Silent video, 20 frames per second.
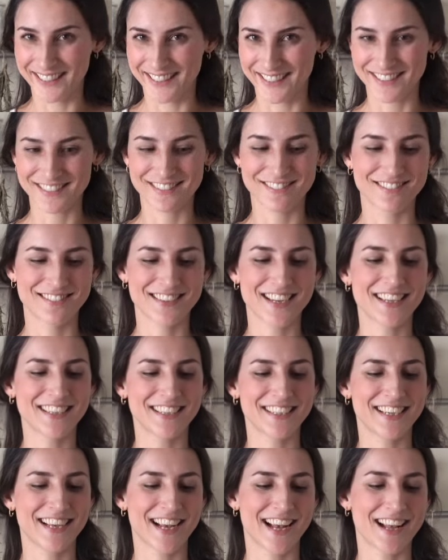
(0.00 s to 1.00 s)
Instead
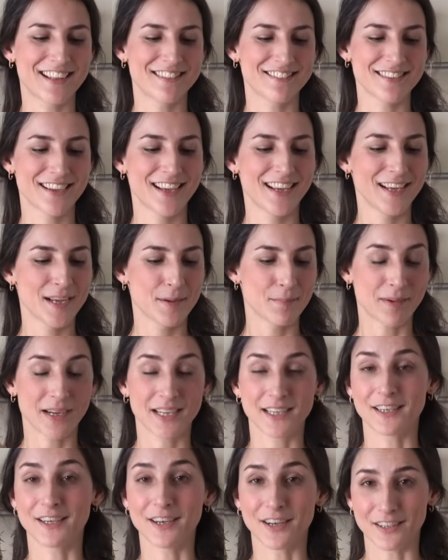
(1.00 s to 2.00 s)
it has
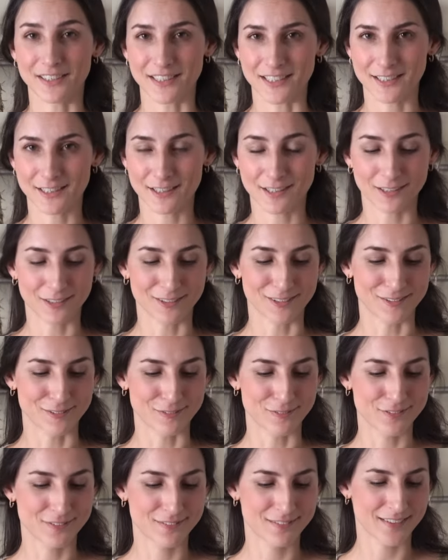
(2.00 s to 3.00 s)
my garlic
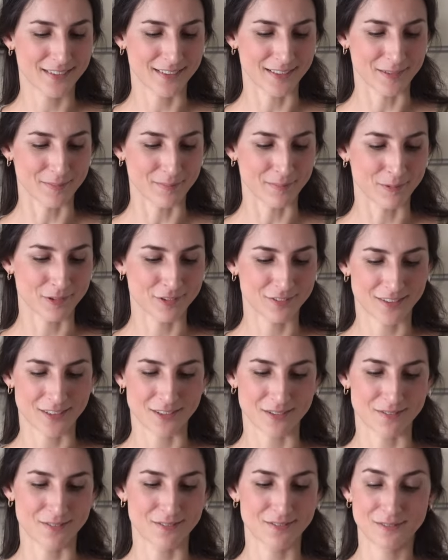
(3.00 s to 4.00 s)
cloves, which I
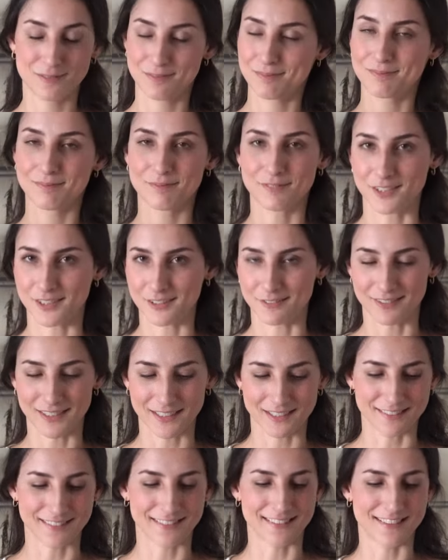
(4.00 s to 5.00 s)
use very
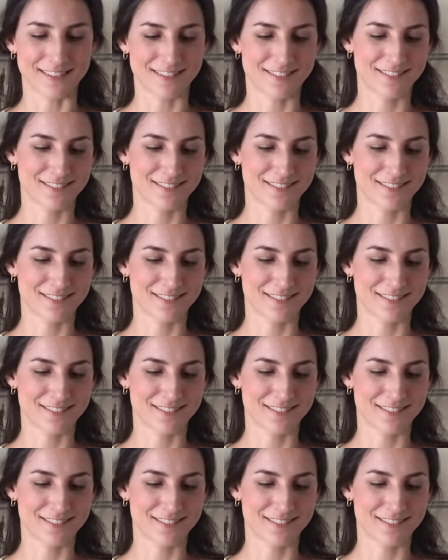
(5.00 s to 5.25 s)
regularly.